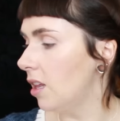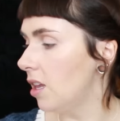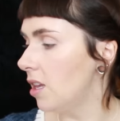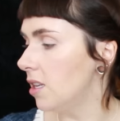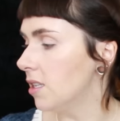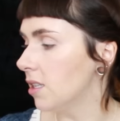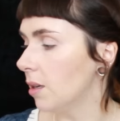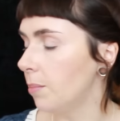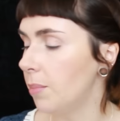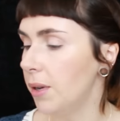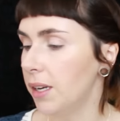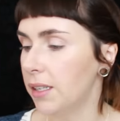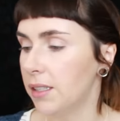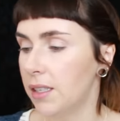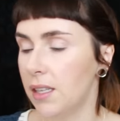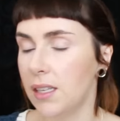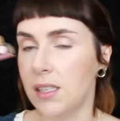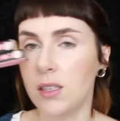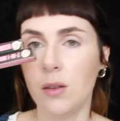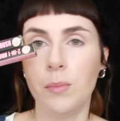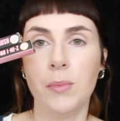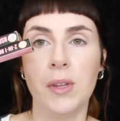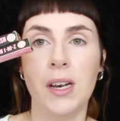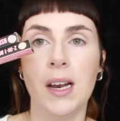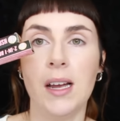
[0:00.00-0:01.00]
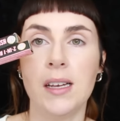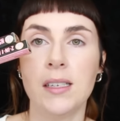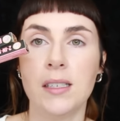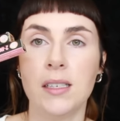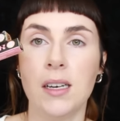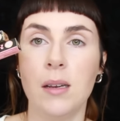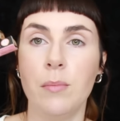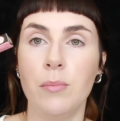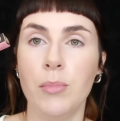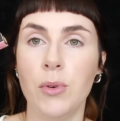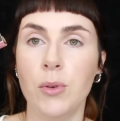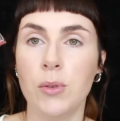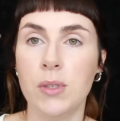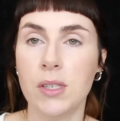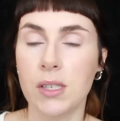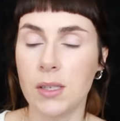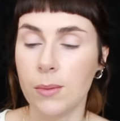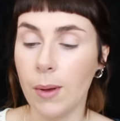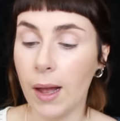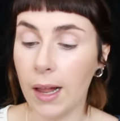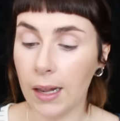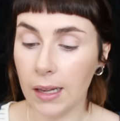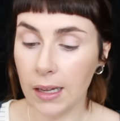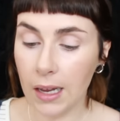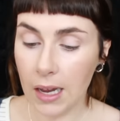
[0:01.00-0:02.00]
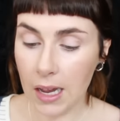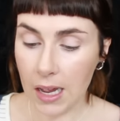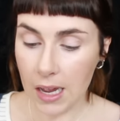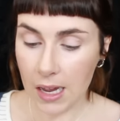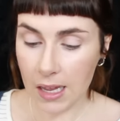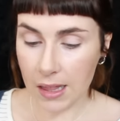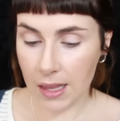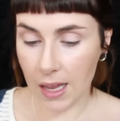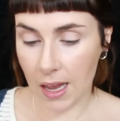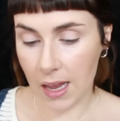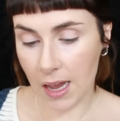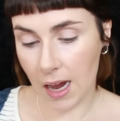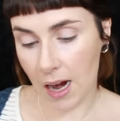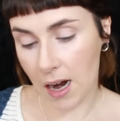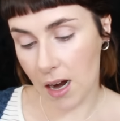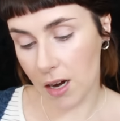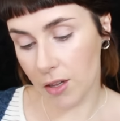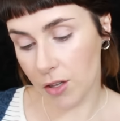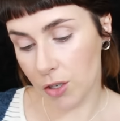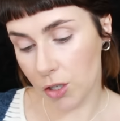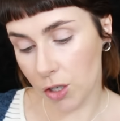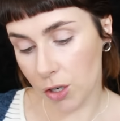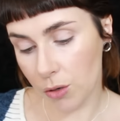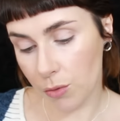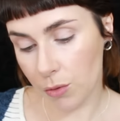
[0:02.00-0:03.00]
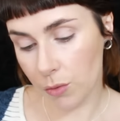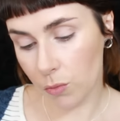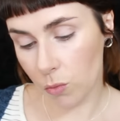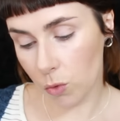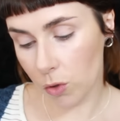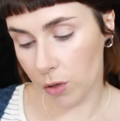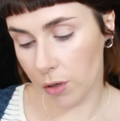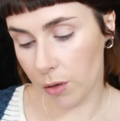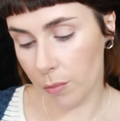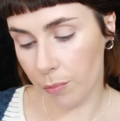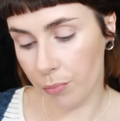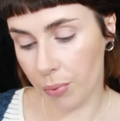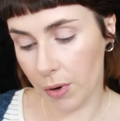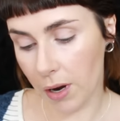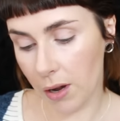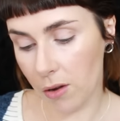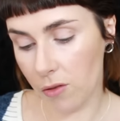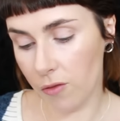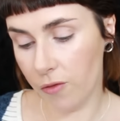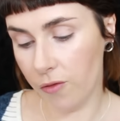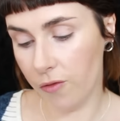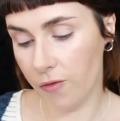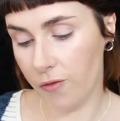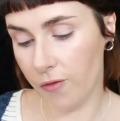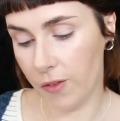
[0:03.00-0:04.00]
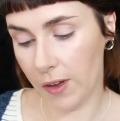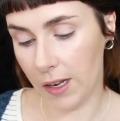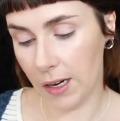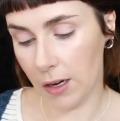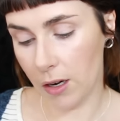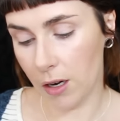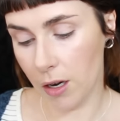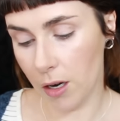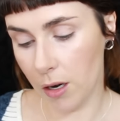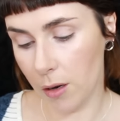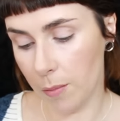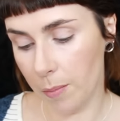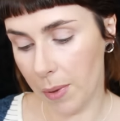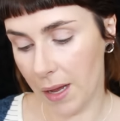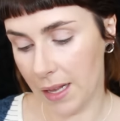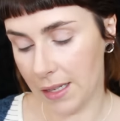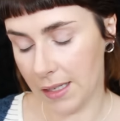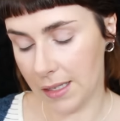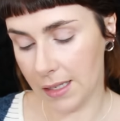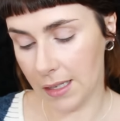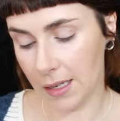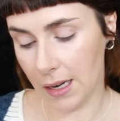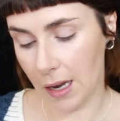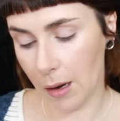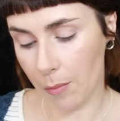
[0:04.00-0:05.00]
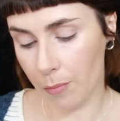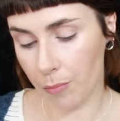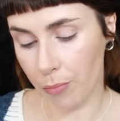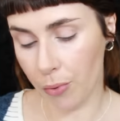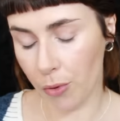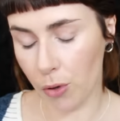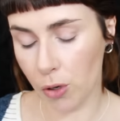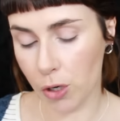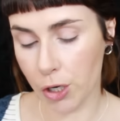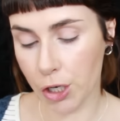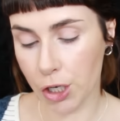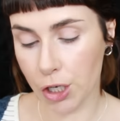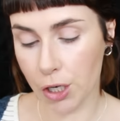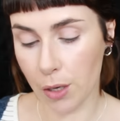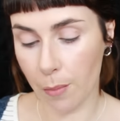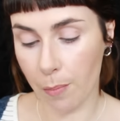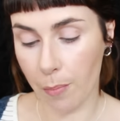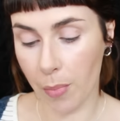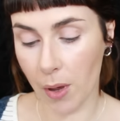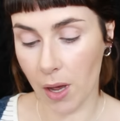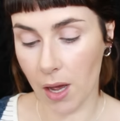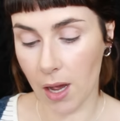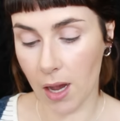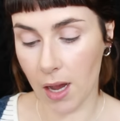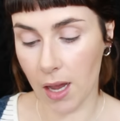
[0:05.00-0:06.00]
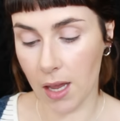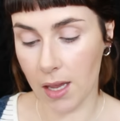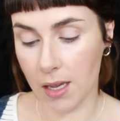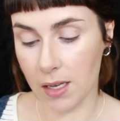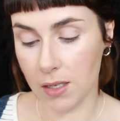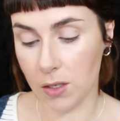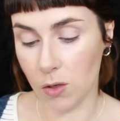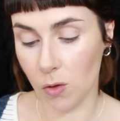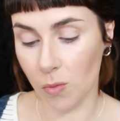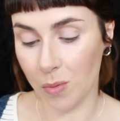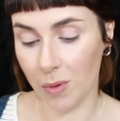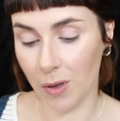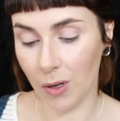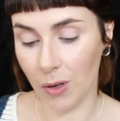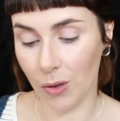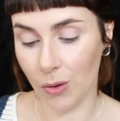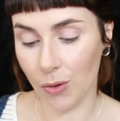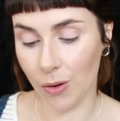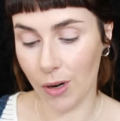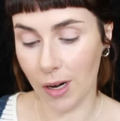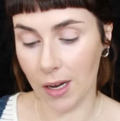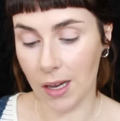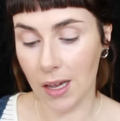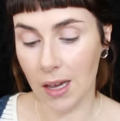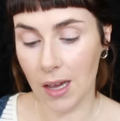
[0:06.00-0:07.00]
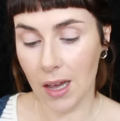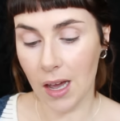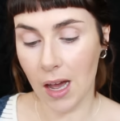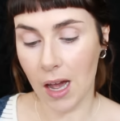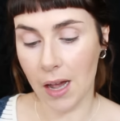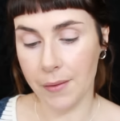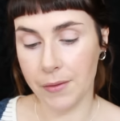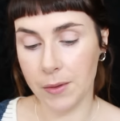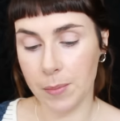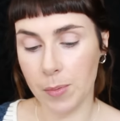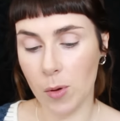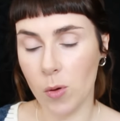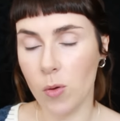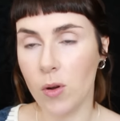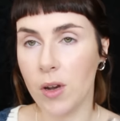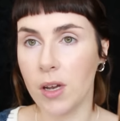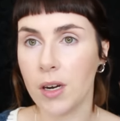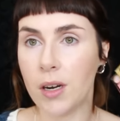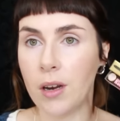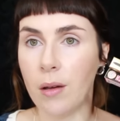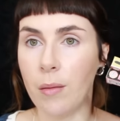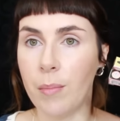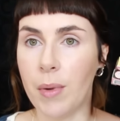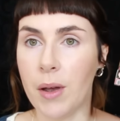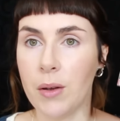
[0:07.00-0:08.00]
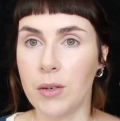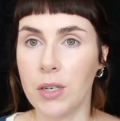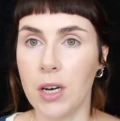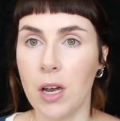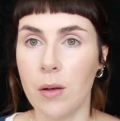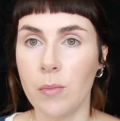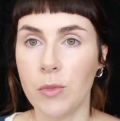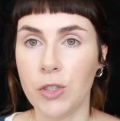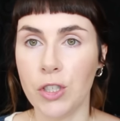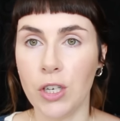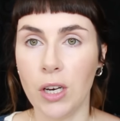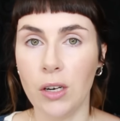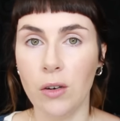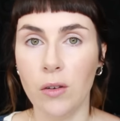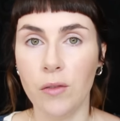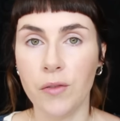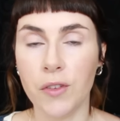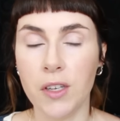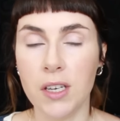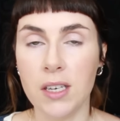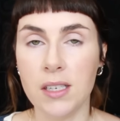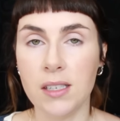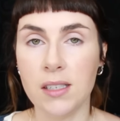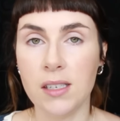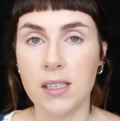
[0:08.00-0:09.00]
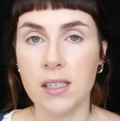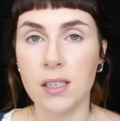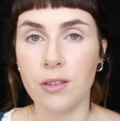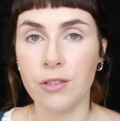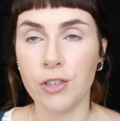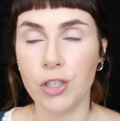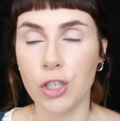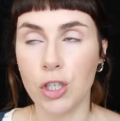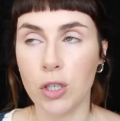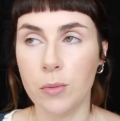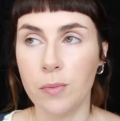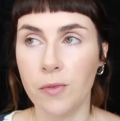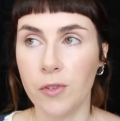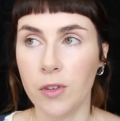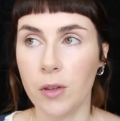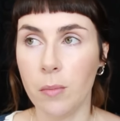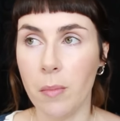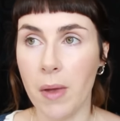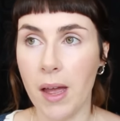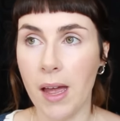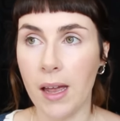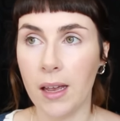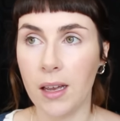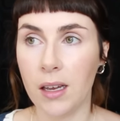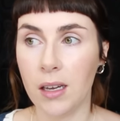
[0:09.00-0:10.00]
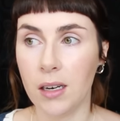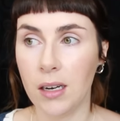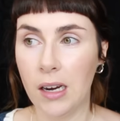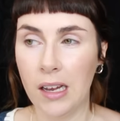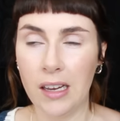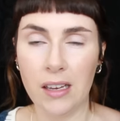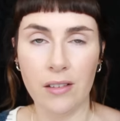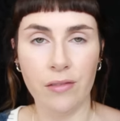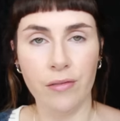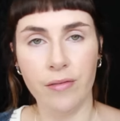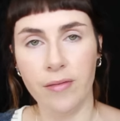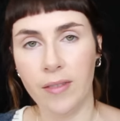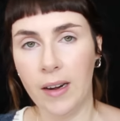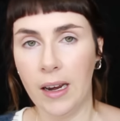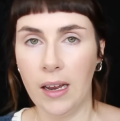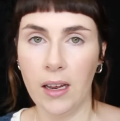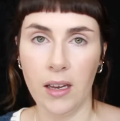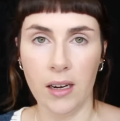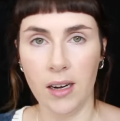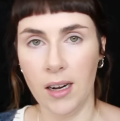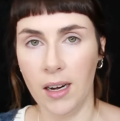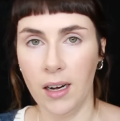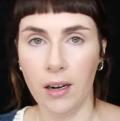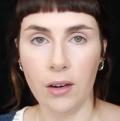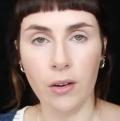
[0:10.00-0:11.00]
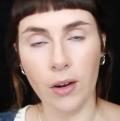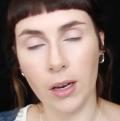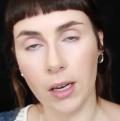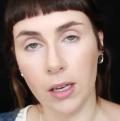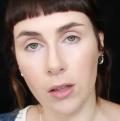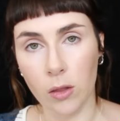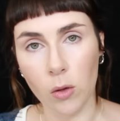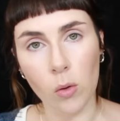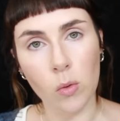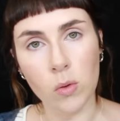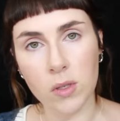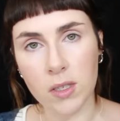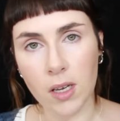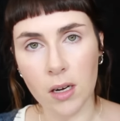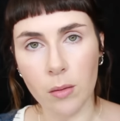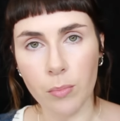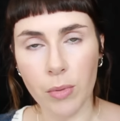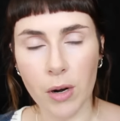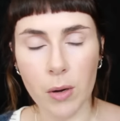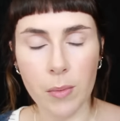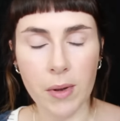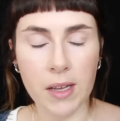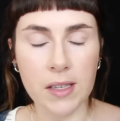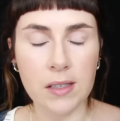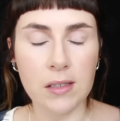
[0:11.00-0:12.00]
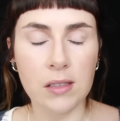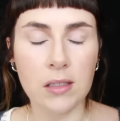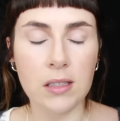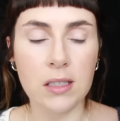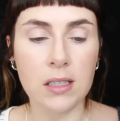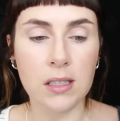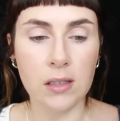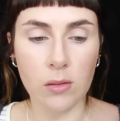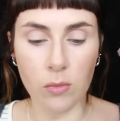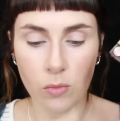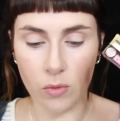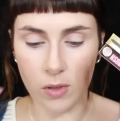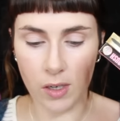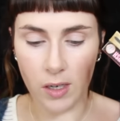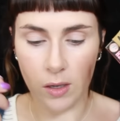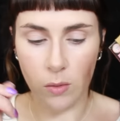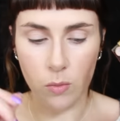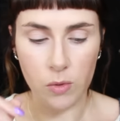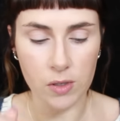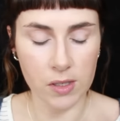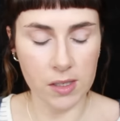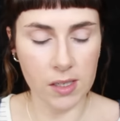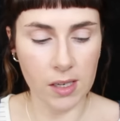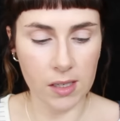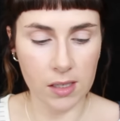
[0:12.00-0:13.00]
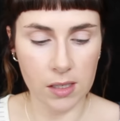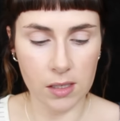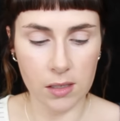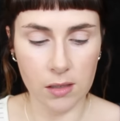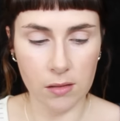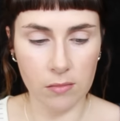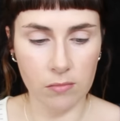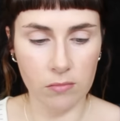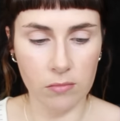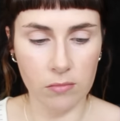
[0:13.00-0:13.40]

these. I picked these up the last day in Boots as well. They are the two in one Brow Filler Pencil and Brush by Soap and Glory. I've spoken about how much I love these. These are a dupe for the MAC, like Fling and Lingering and those kind of brow pencils, the little ones that